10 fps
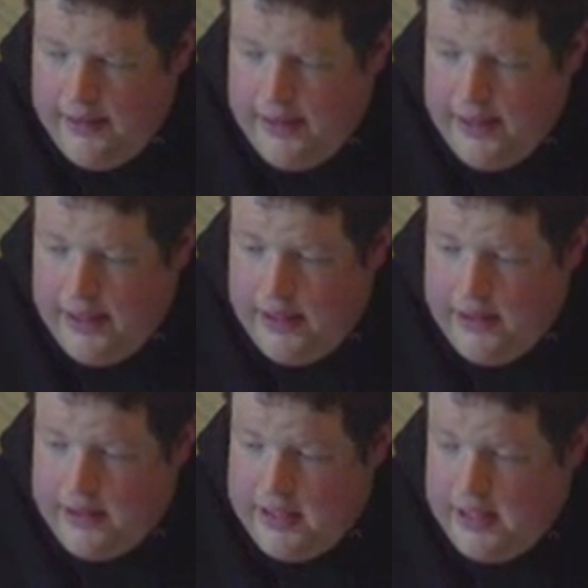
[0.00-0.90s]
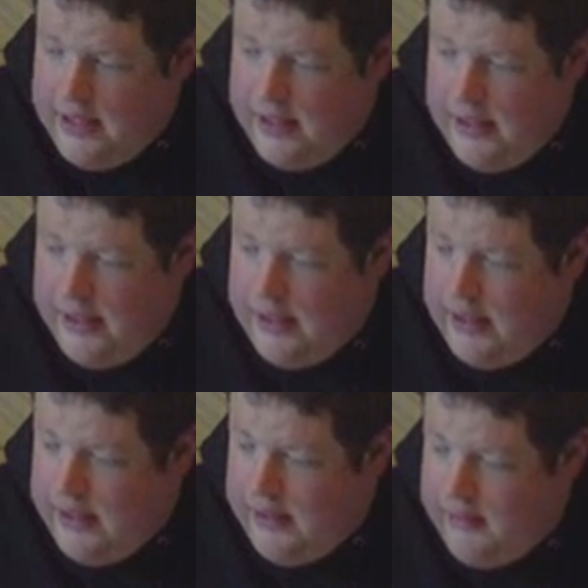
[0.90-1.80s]
that
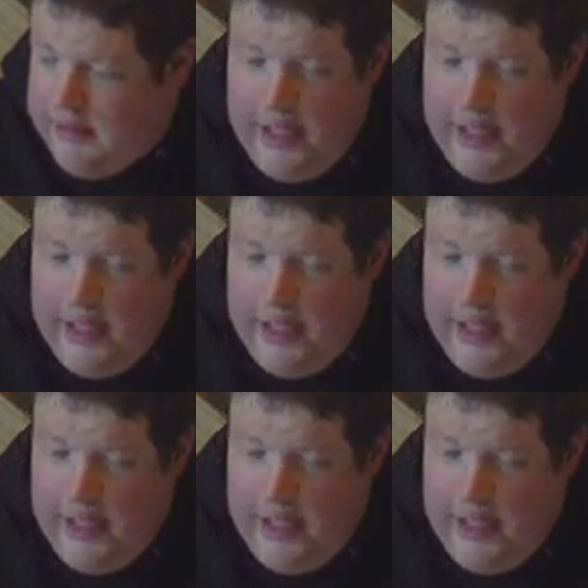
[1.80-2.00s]
he